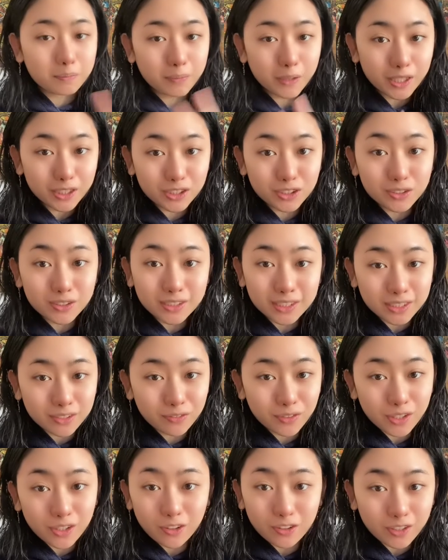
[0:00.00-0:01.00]
Part 2 because the
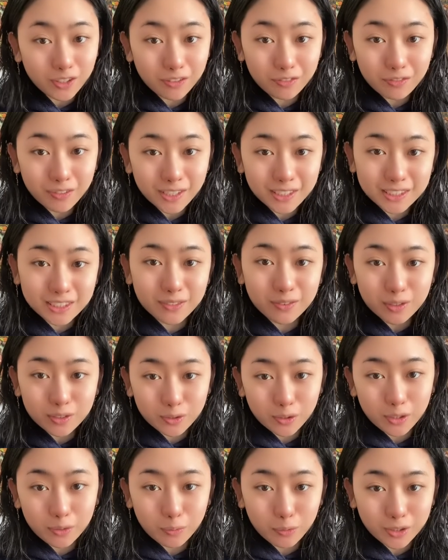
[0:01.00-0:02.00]
video didn't fit, so we'll
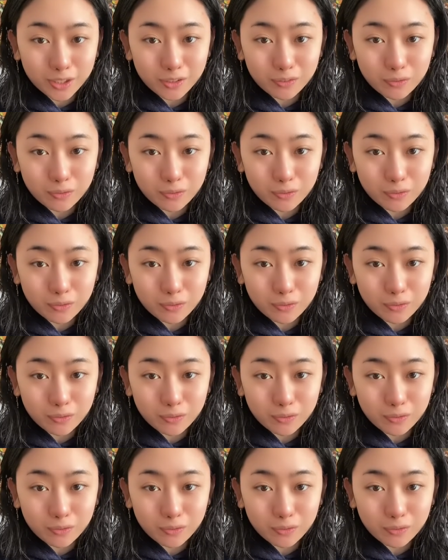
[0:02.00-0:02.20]
do it in more